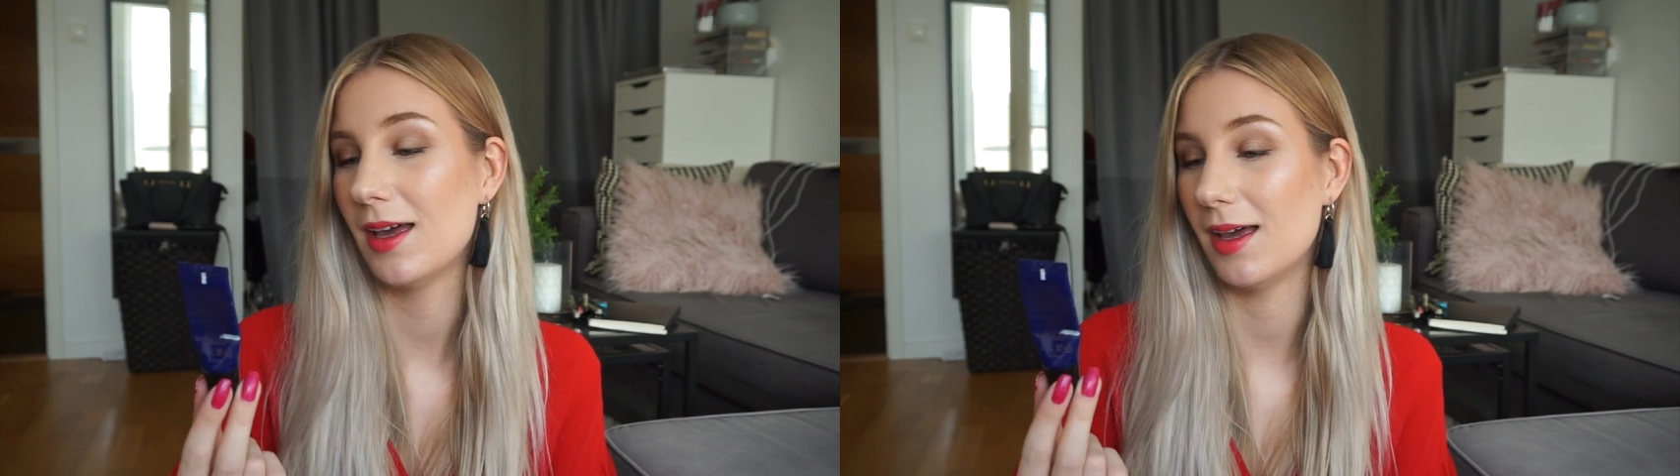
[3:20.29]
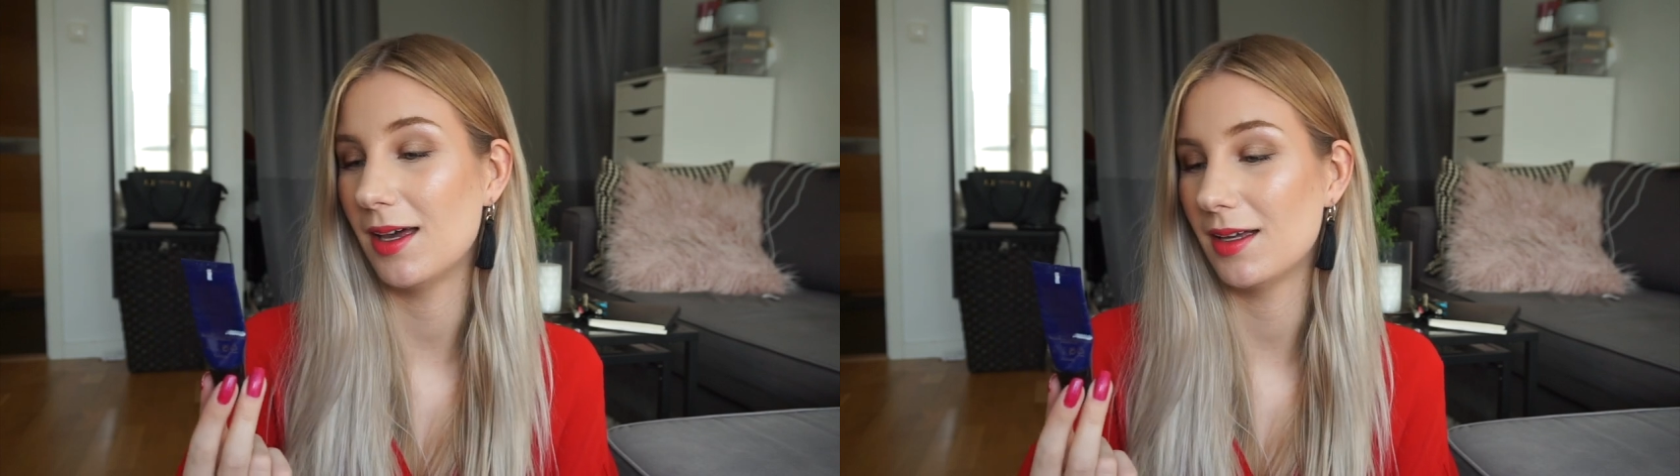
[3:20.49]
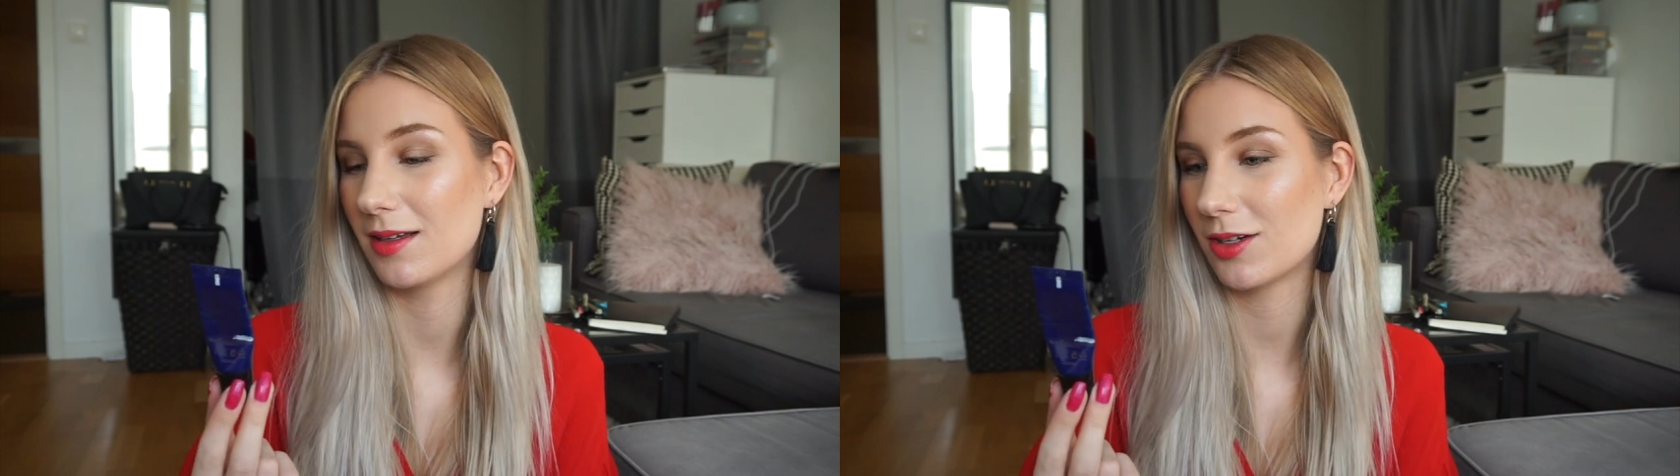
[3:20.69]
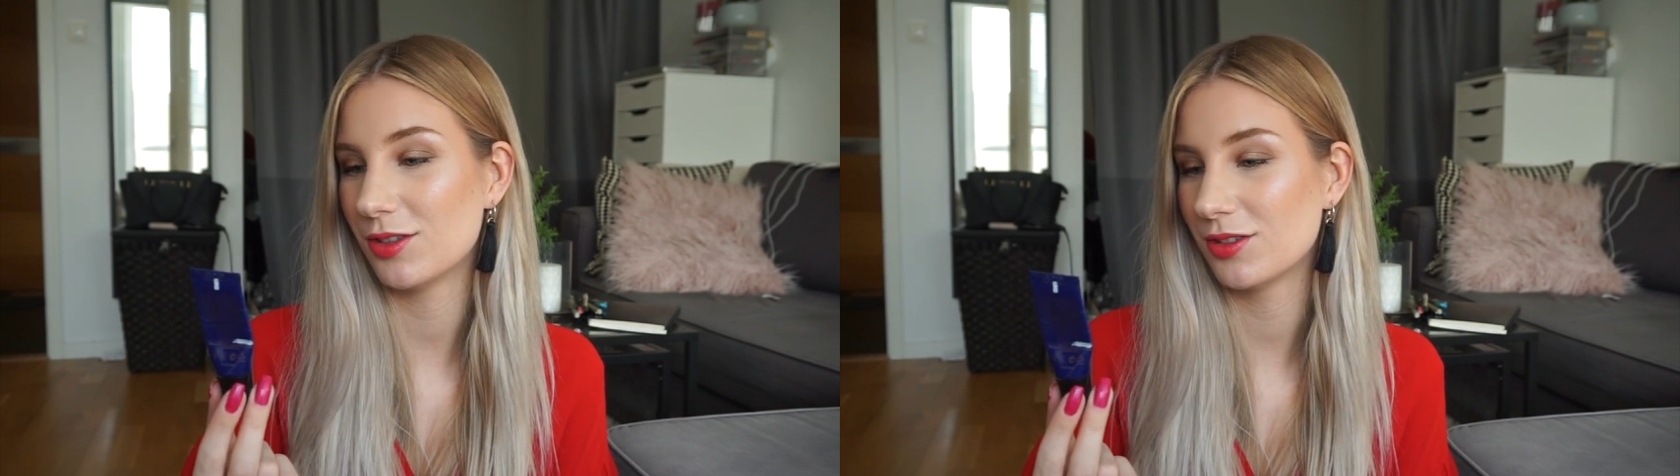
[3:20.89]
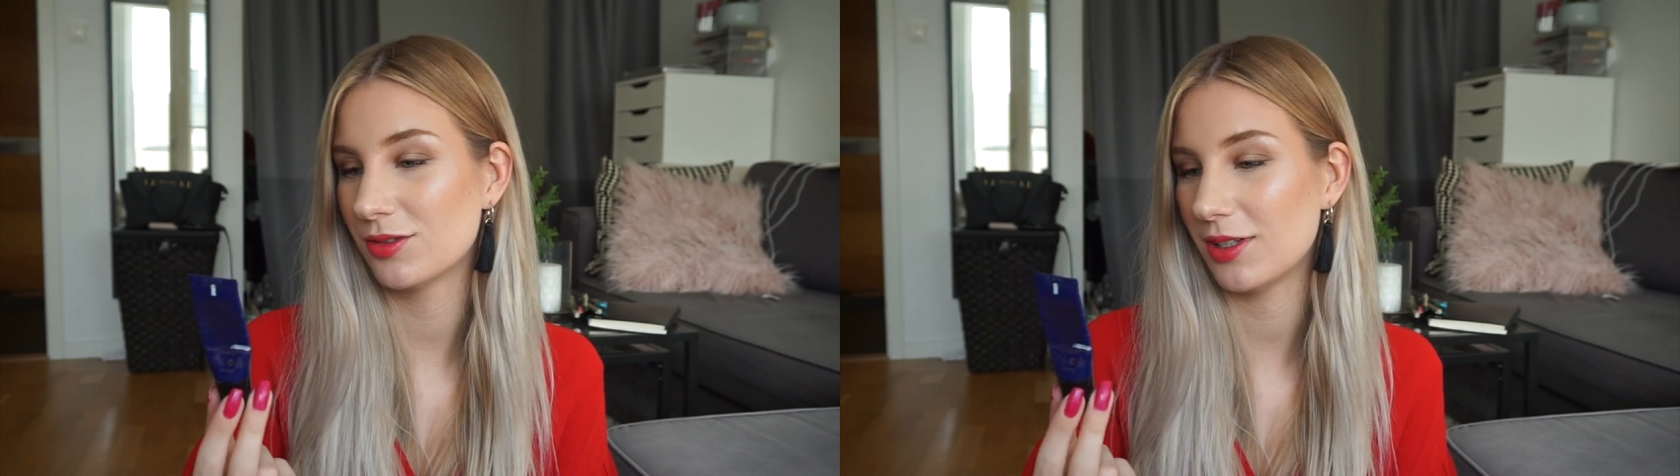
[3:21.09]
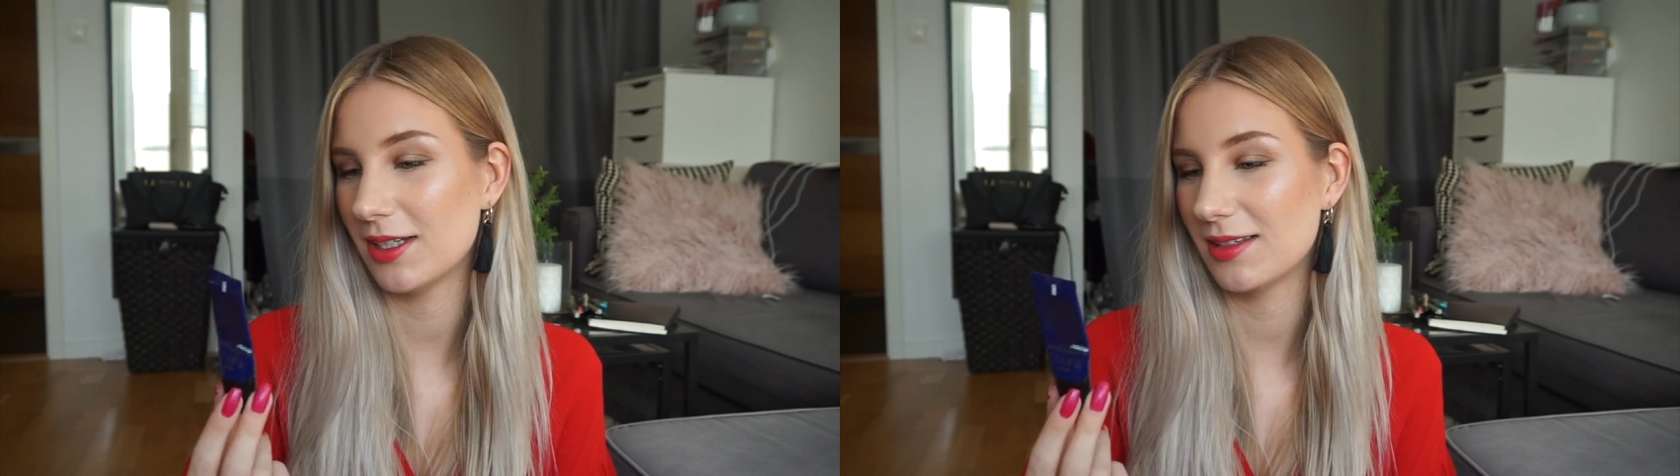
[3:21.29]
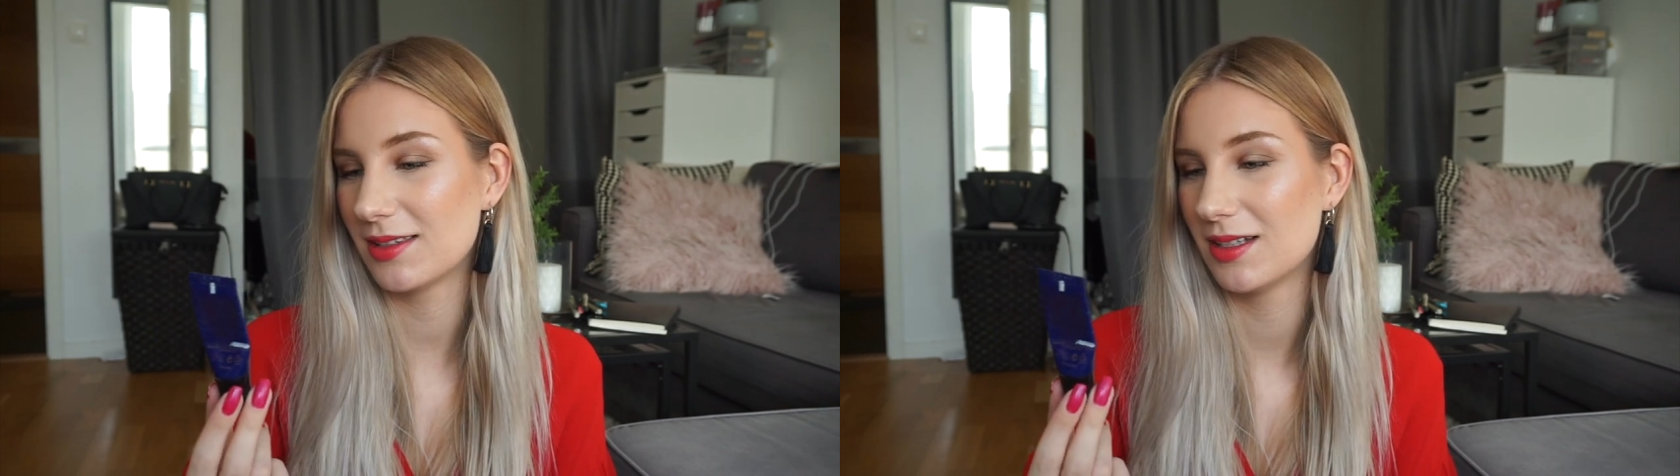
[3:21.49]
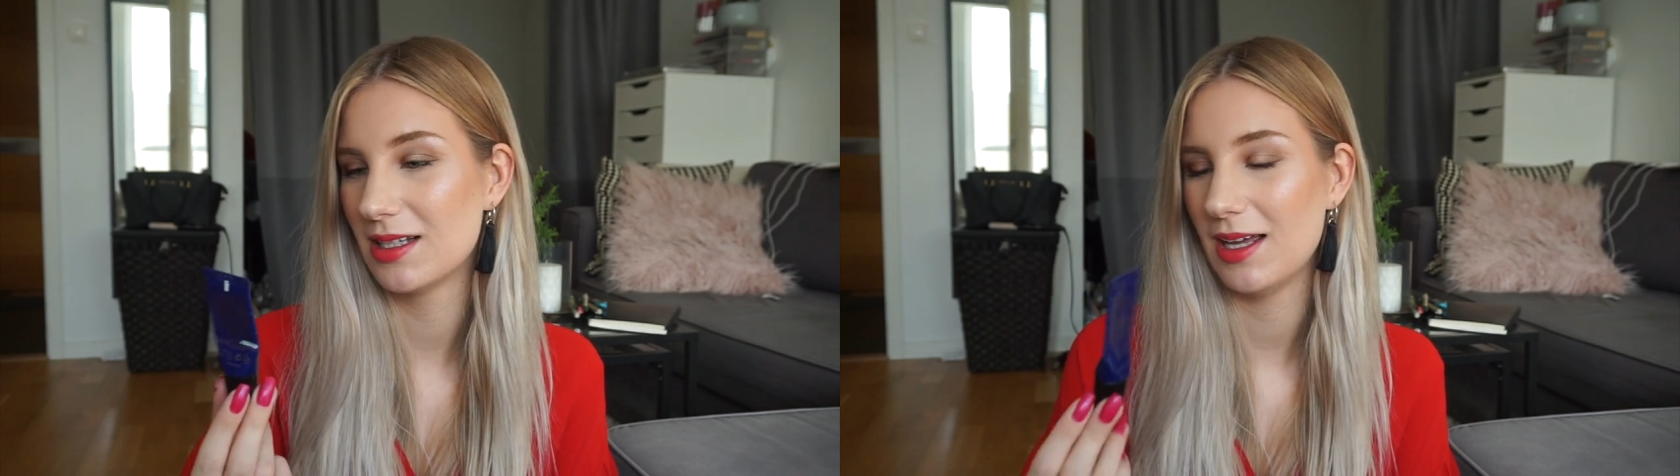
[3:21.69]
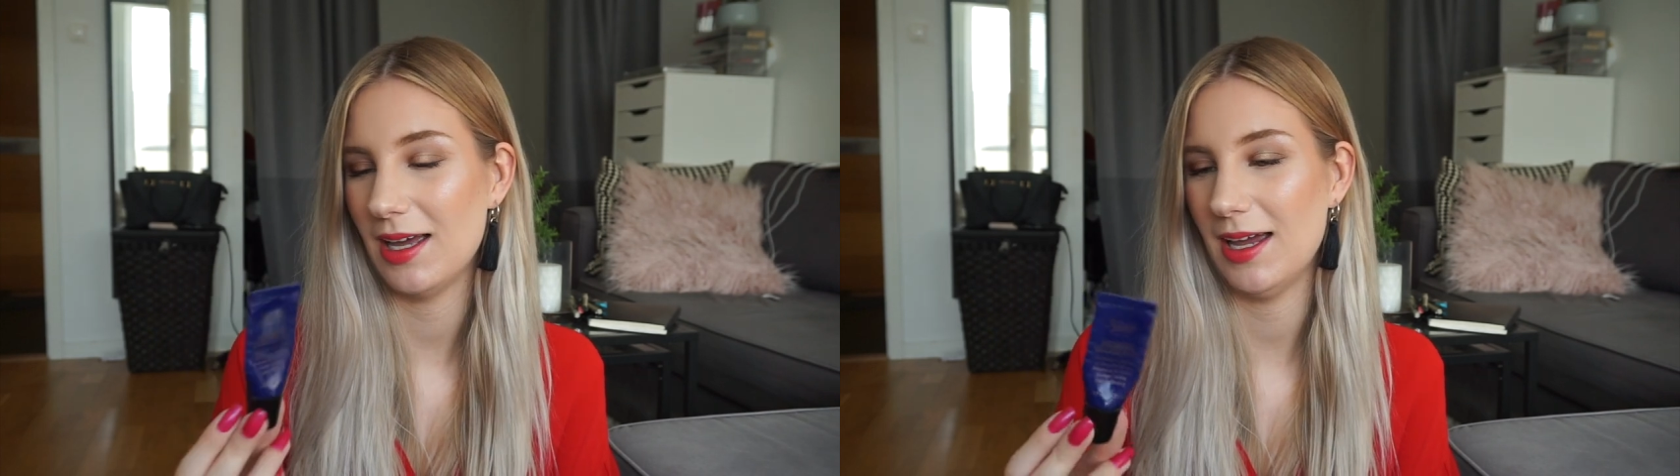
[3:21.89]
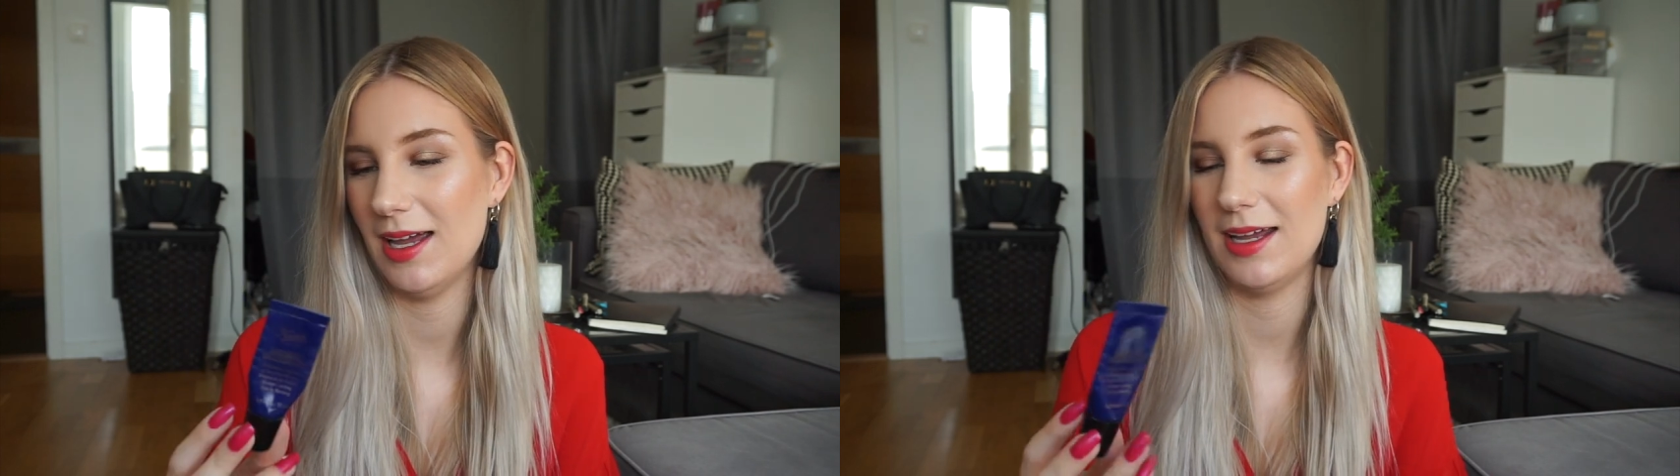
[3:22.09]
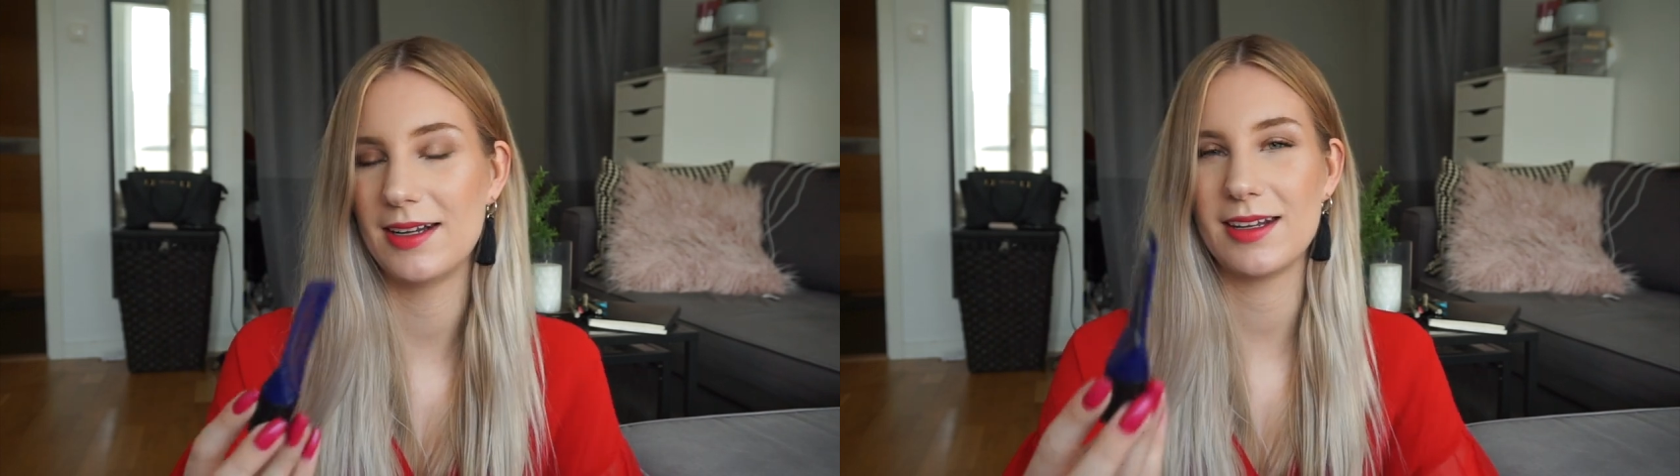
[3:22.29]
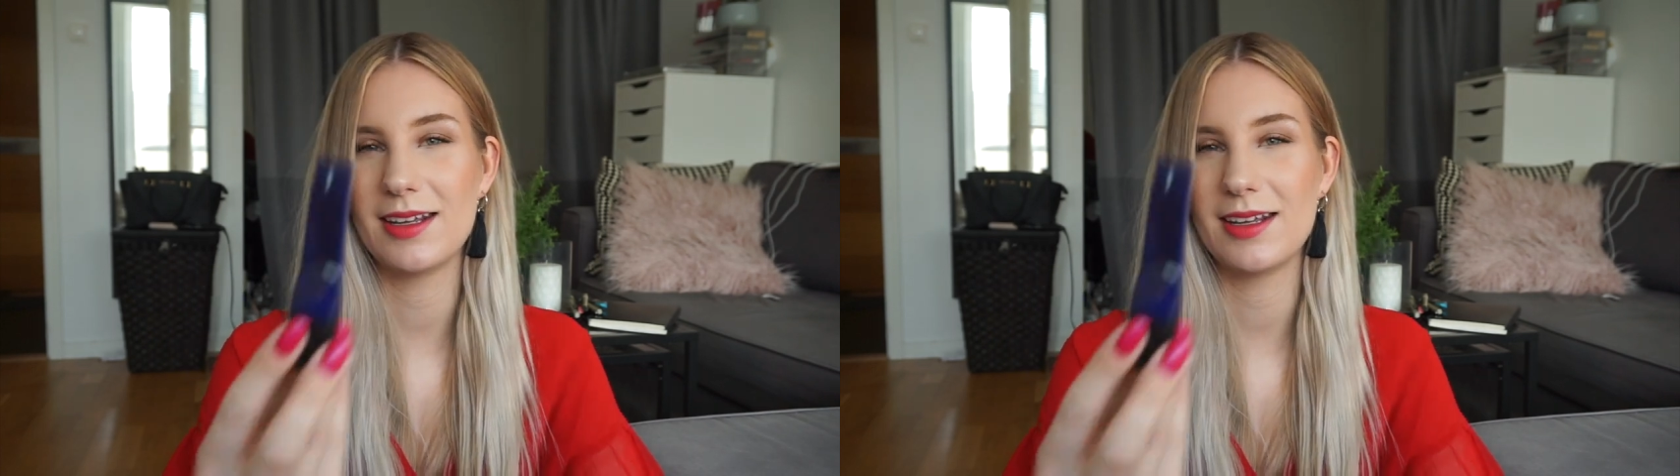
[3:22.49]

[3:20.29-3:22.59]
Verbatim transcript: uh, Concentrate, and